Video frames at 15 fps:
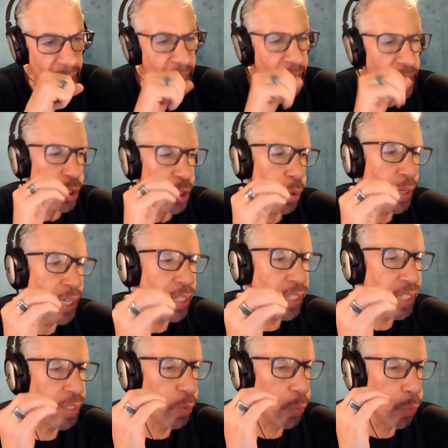So, is
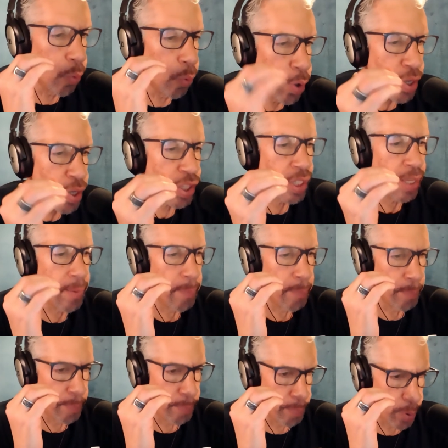it worth
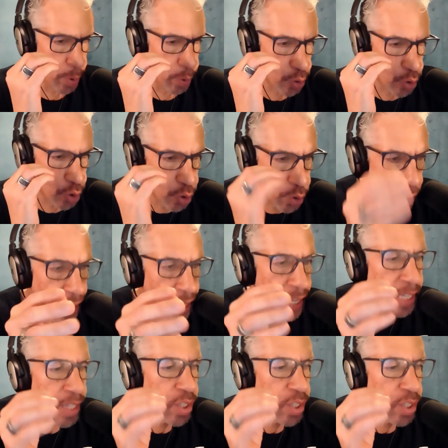portraying